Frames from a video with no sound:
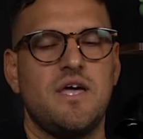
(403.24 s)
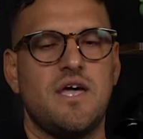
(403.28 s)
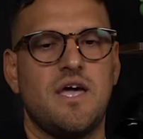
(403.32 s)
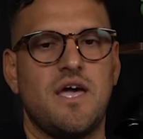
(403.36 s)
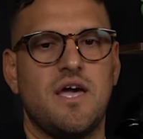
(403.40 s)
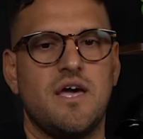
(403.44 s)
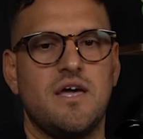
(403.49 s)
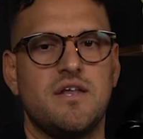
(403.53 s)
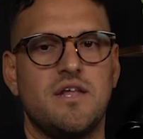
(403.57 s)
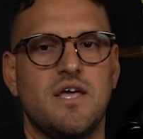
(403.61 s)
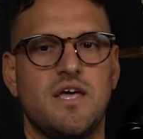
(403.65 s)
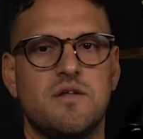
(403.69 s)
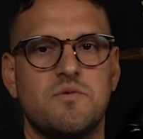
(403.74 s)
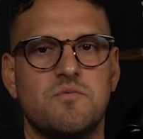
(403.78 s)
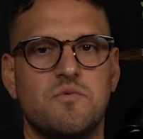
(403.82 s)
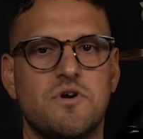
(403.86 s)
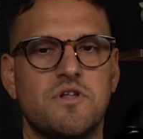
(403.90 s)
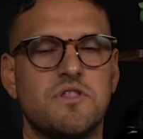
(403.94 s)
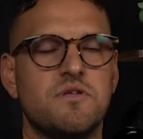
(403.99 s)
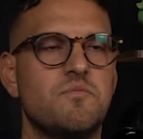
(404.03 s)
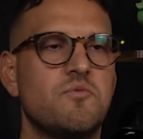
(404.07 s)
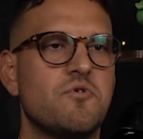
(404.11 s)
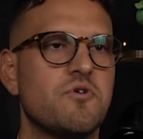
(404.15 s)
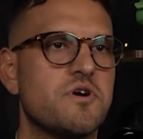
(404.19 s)
And, and
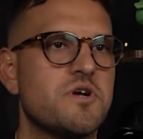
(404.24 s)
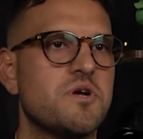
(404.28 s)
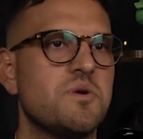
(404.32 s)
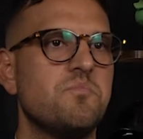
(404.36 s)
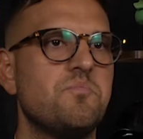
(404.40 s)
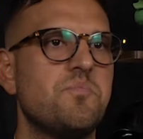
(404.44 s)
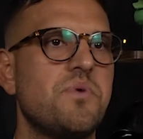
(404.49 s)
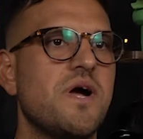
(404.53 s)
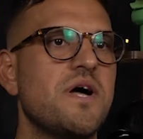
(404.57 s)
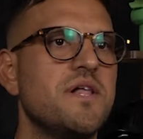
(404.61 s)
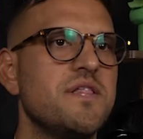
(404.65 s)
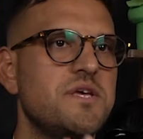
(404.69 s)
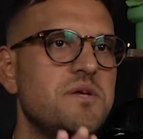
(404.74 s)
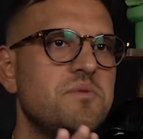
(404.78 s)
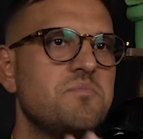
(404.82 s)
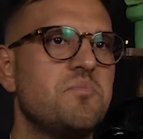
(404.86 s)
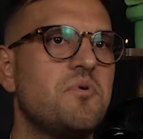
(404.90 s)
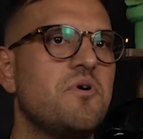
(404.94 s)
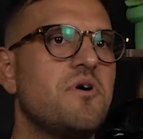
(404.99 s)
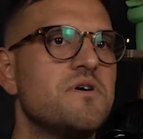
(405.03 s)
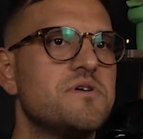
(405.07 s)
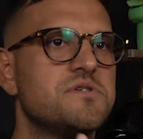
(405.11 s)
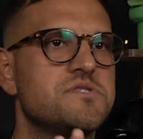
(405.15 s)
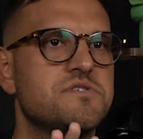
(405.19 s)
one of the more compelling
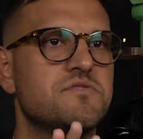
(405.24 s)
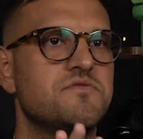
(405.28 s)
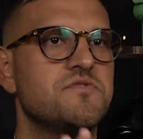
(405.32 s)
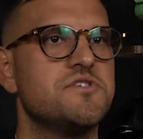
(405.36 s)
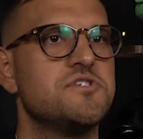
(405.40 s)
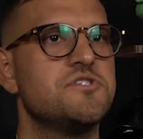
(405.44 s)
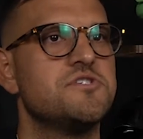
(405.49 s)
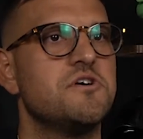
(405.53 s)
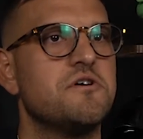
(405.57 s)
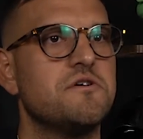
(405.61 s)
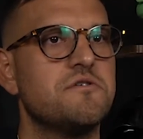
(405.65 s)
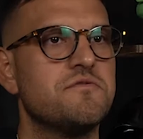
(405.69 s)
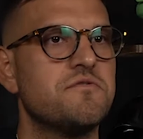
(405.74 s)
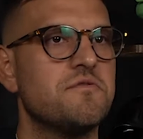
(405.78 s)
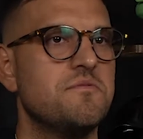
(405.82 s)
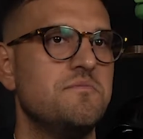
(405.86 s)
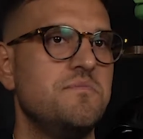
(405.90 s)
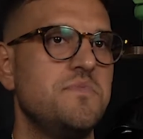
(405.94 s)
parts of the show for